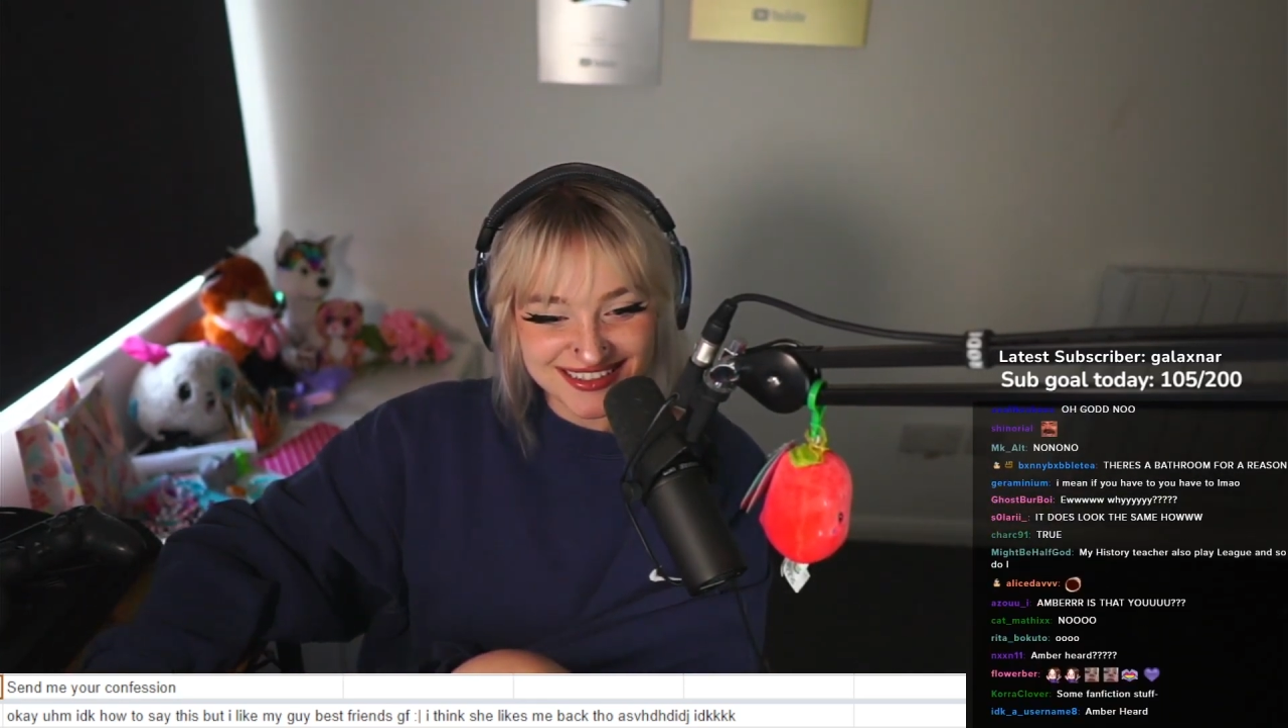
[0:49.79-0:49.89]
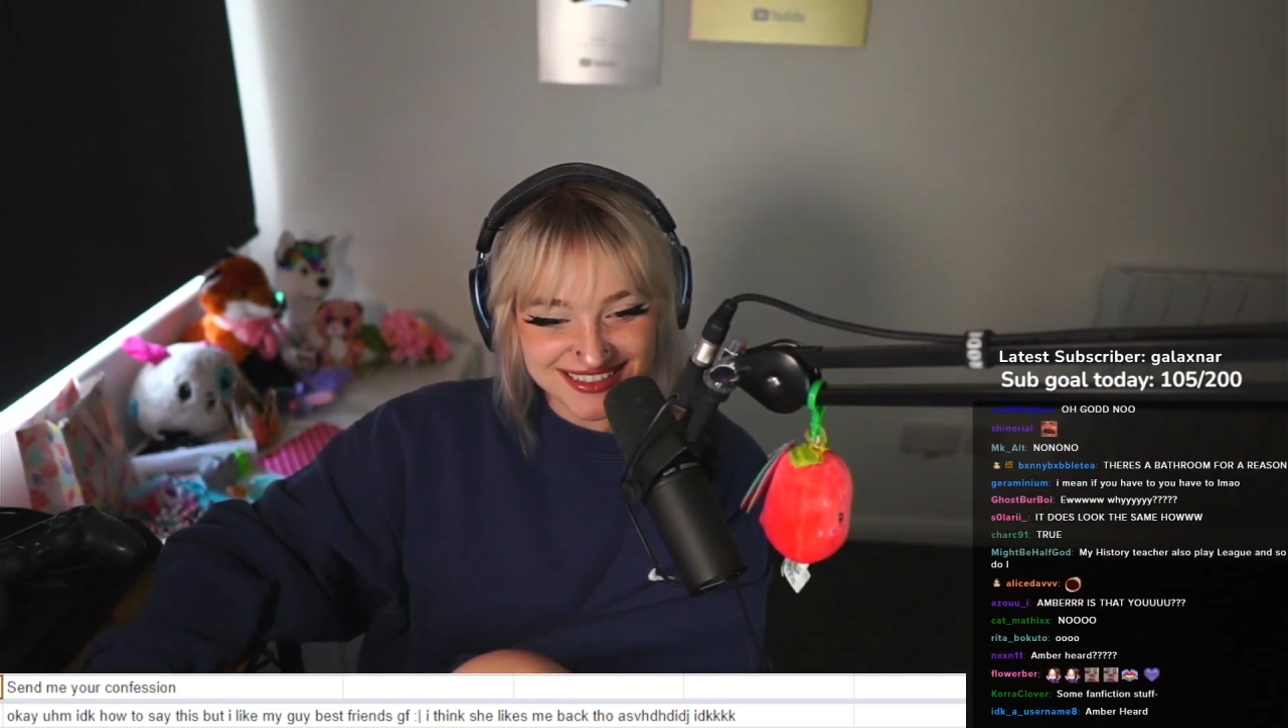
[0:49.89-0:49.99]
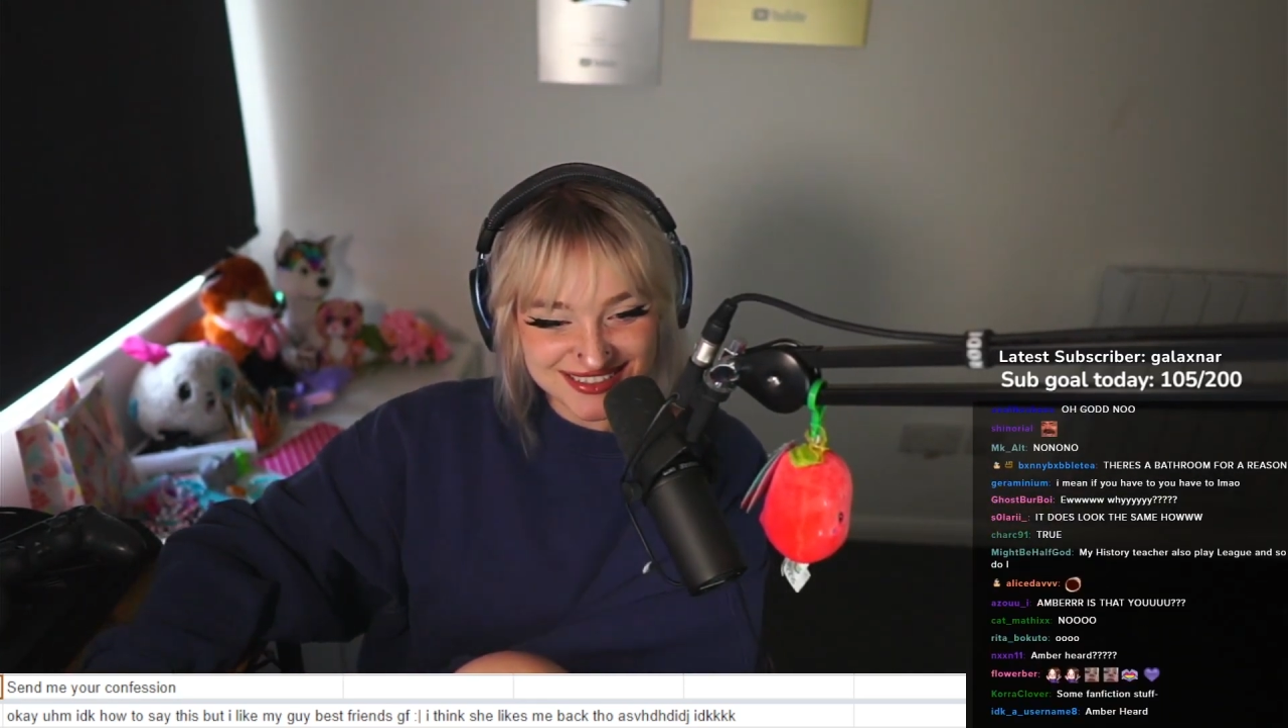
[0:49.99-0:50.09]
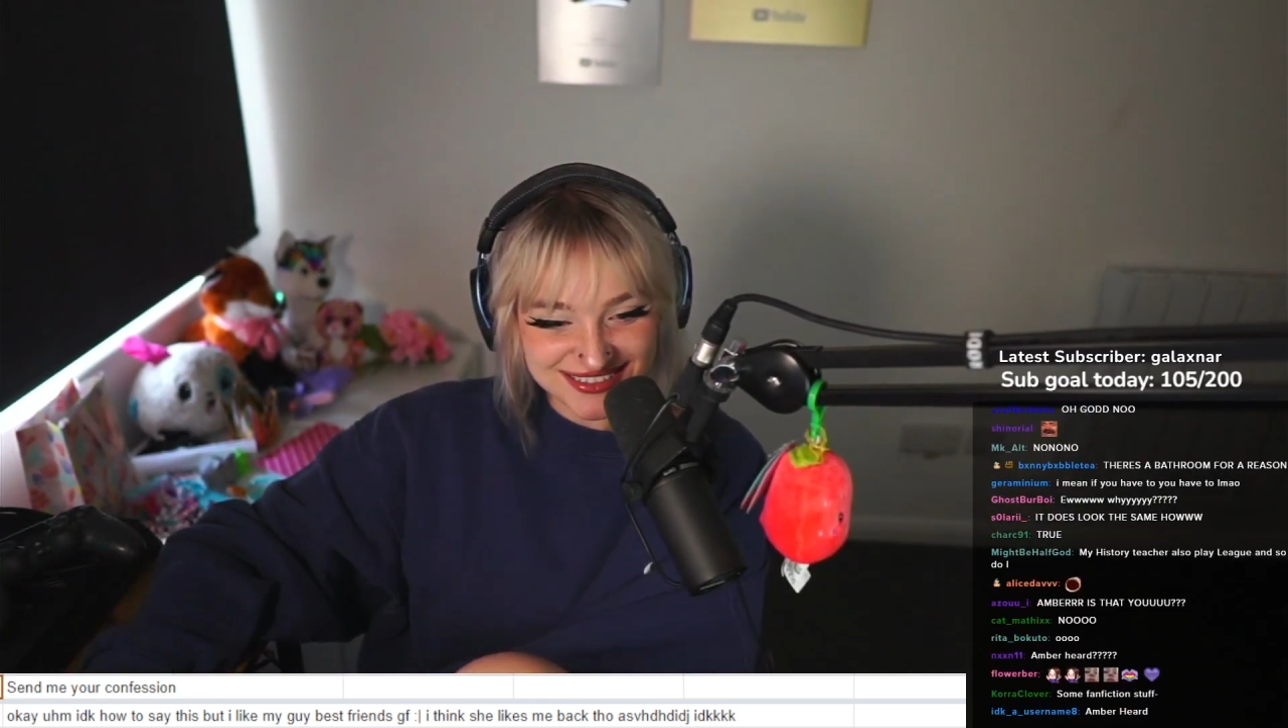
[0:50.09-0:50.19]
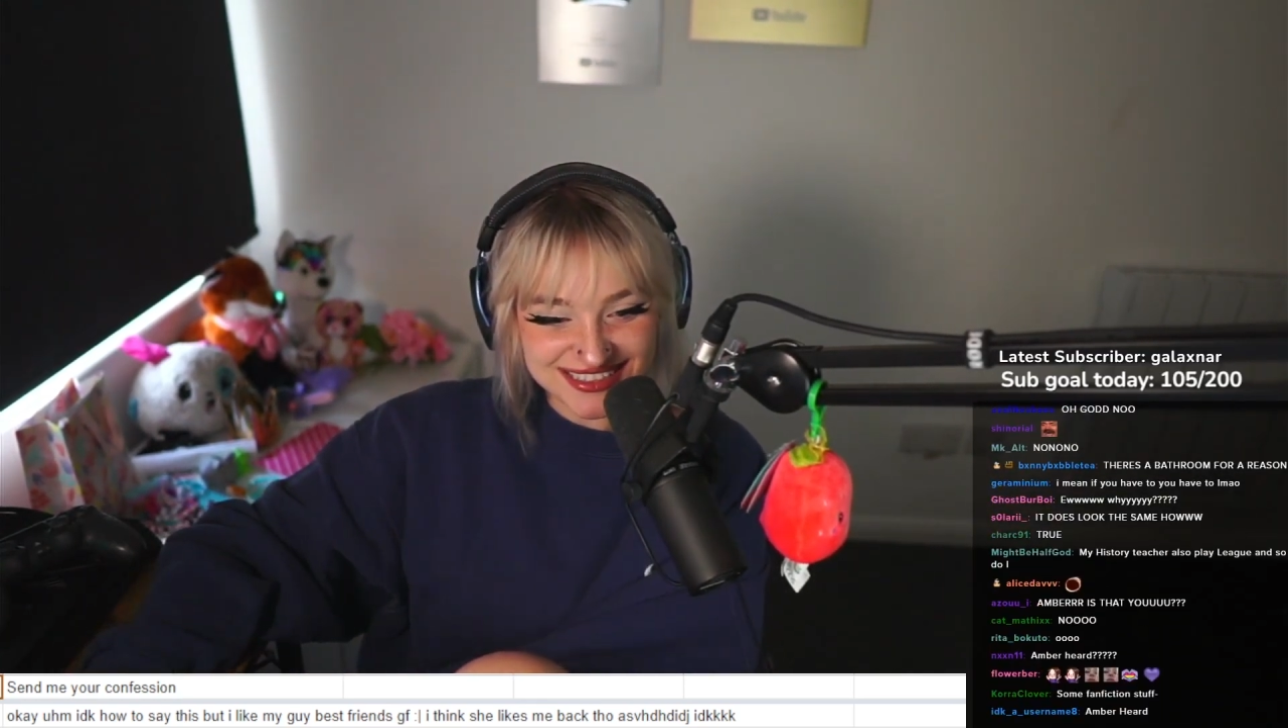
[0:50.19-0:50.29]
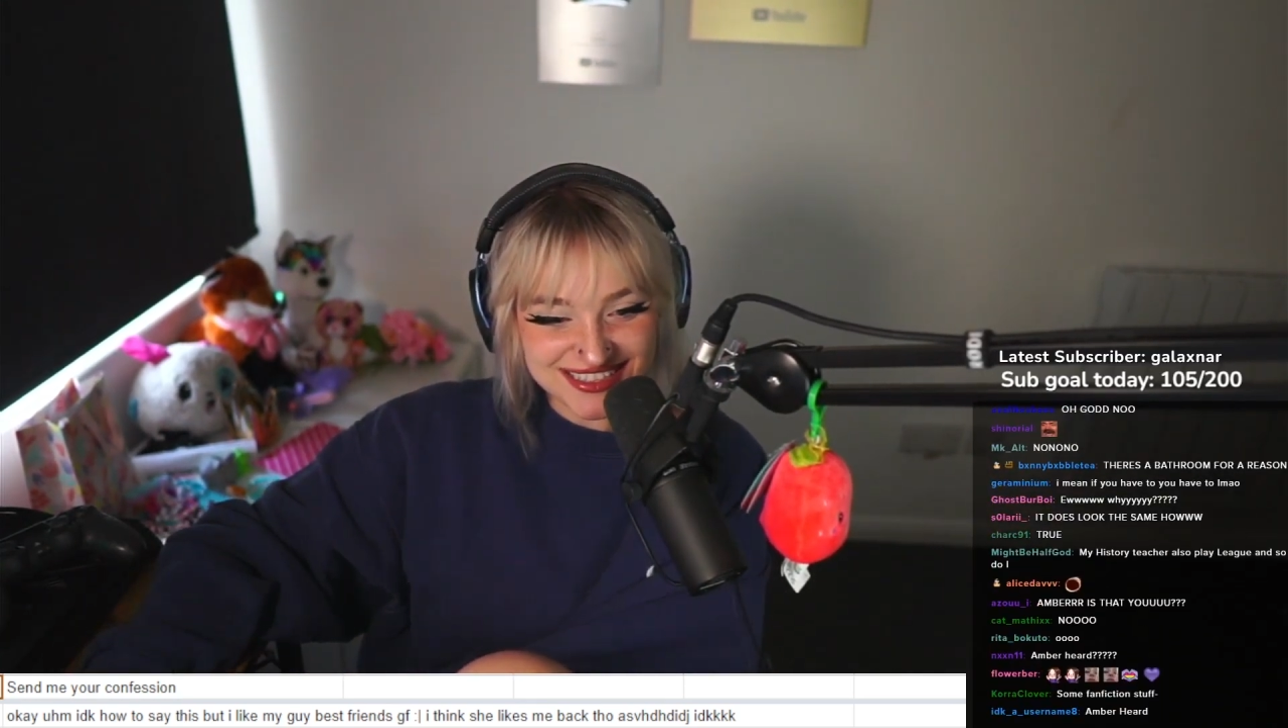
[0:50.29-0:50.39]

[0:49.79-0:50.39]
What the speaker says: That's really